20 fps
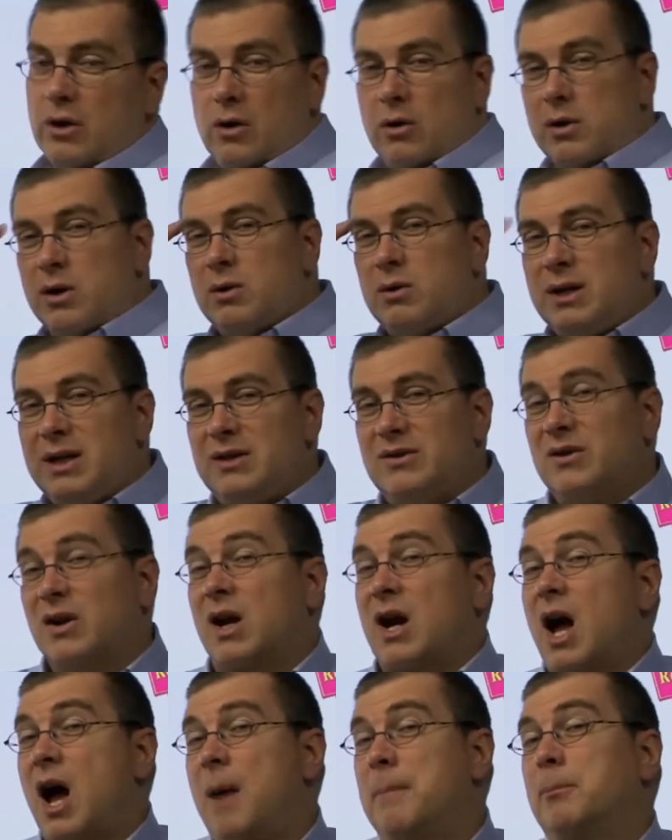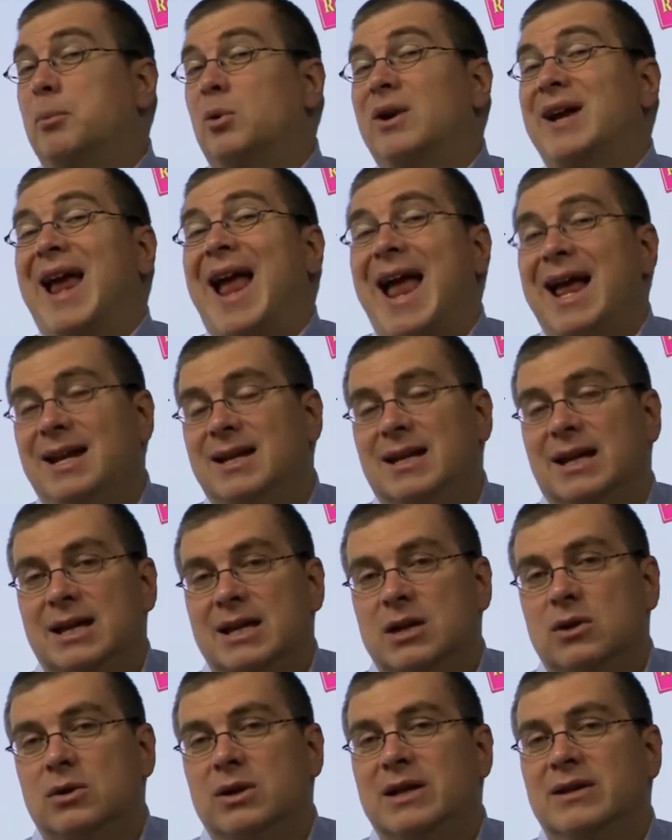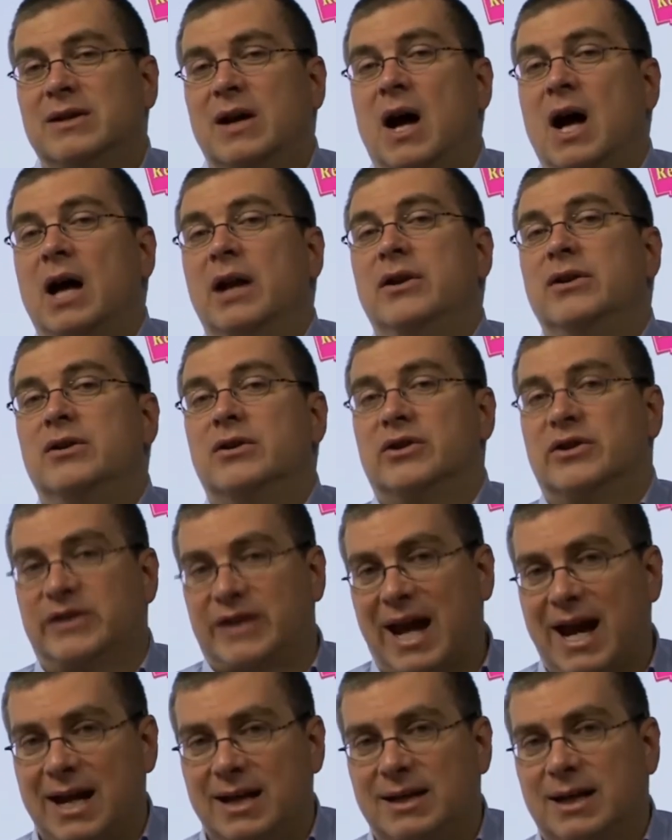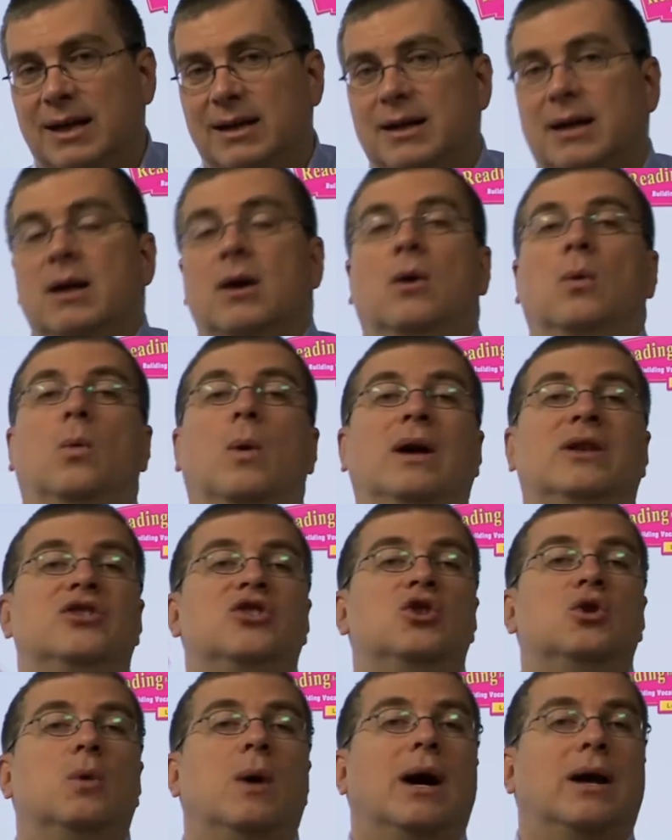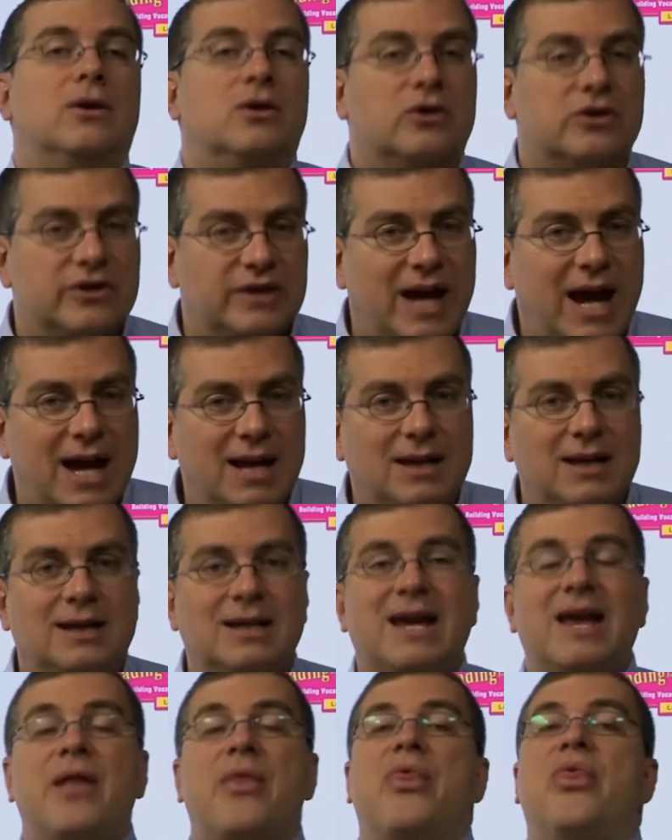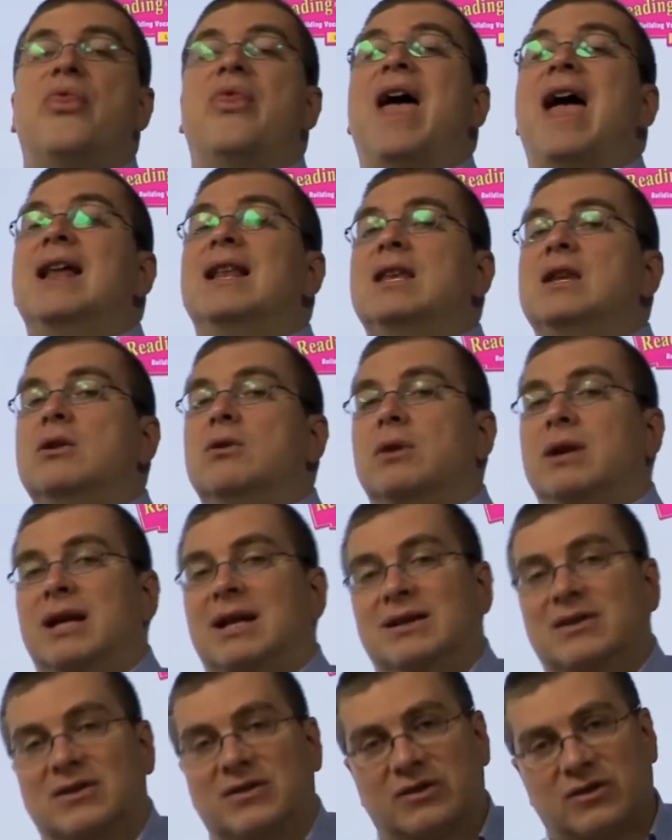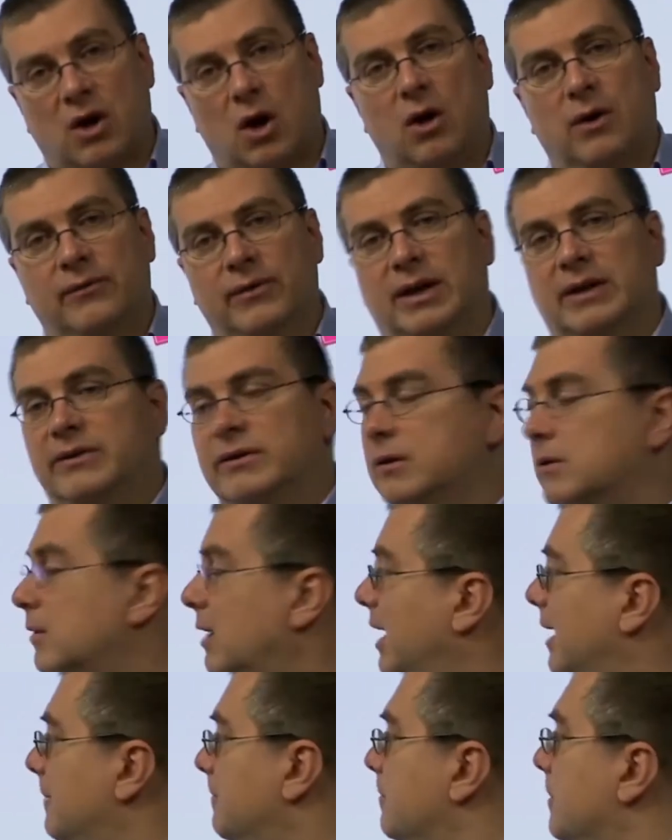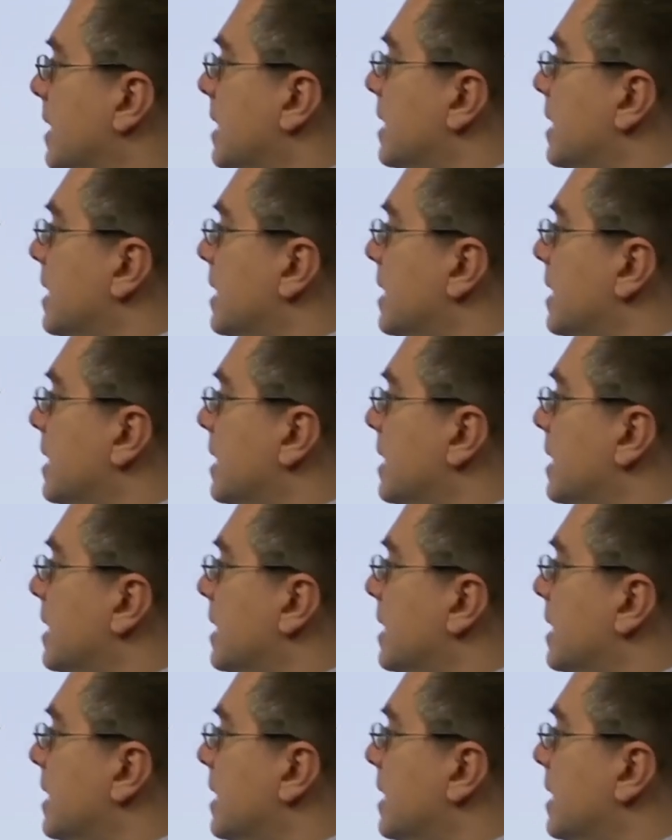though, you need to comprehend it. You need to understand it. Once you understand it, then you can solve it, right?